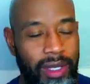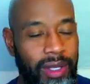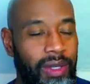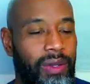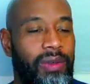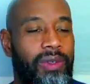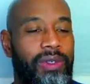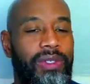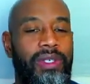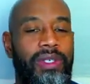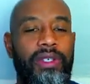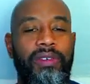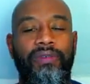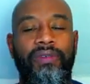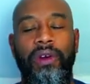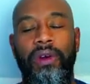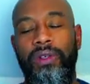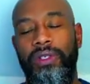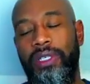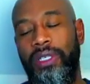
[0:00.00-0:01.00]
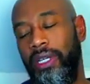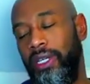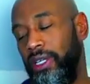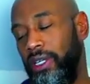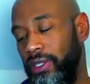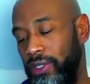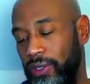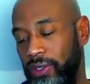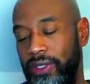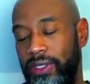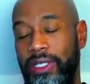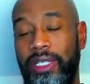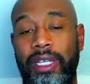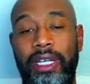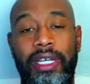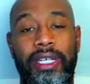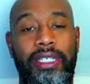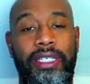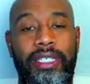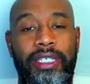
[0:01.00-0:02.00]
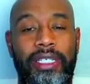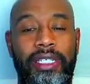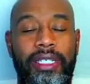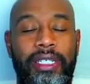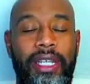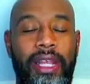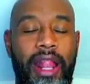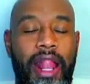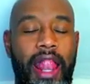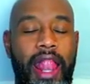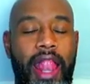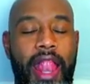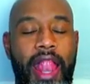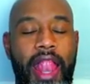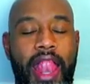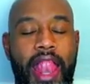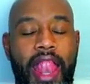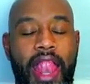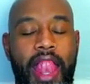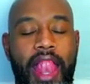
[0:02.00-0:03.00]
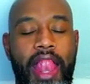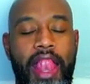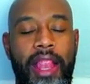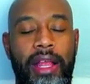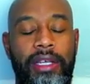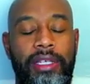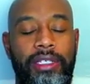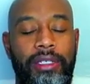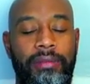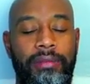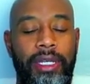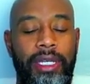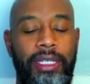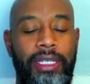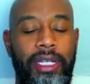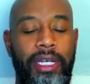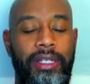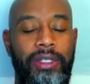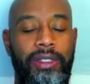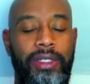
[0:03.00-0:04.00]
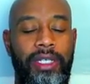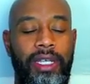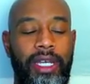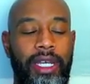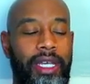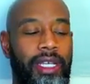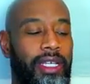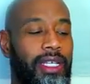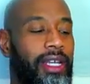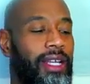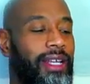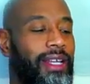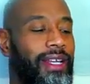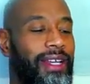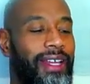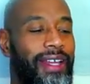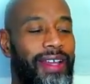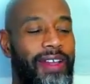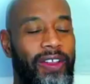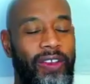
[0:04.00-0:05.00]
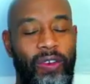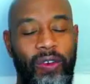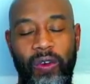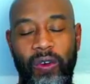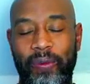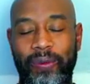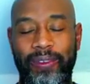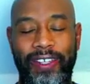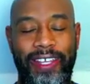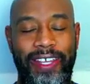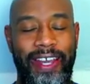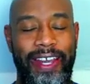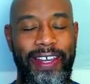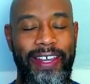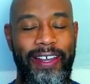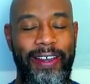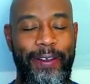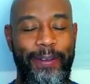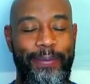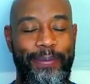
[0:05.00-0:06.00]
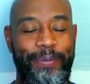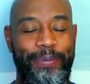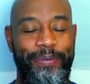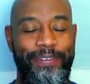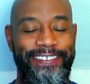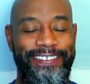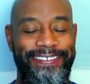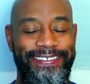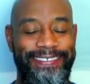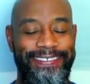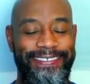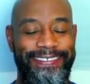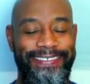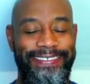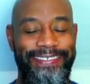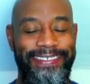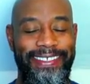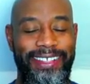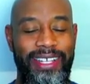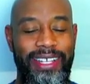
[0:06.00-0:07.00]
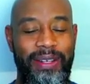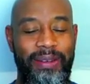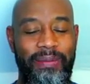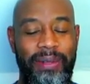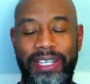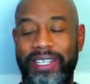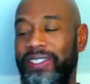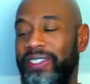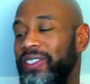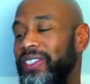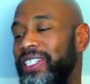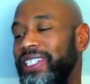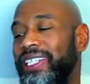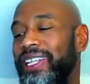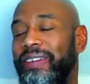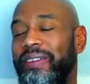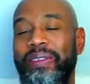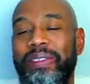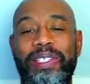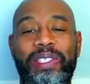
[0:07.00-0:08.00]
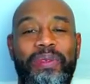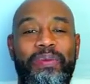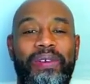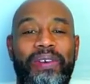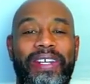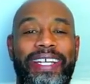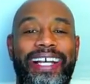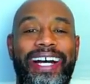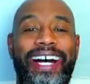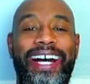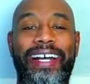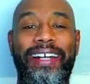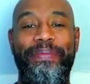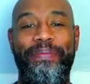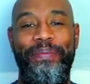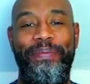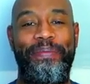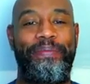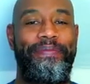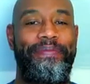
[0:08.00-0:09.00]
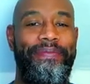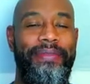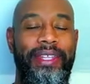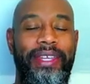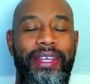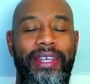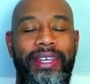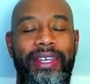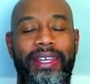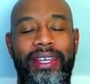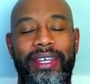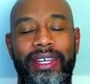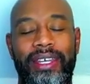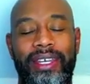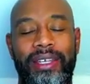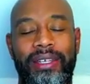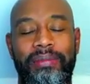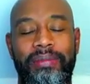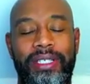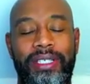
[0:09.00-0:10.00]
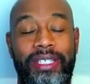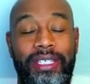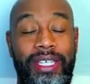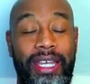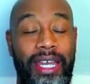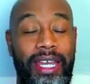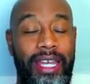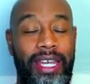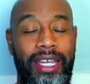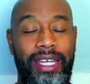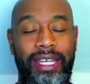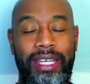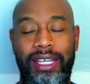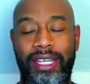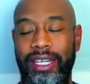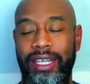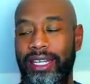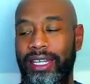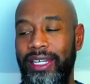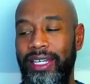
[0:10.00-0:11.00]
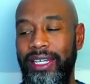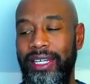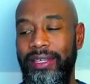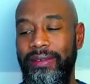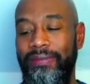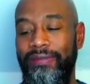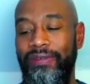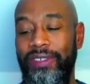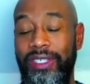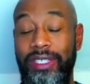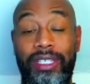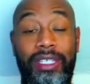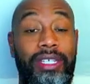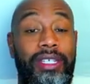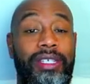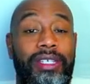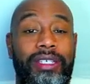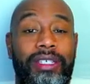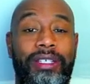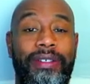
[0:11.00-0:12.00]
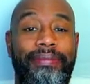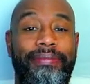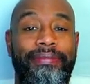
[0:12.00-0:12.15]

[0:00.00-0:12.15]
What's good, folks? How y'all doing tonight? You good? It's your man Donald King. Normally, my energy level is pretty high, but today I am fatigued.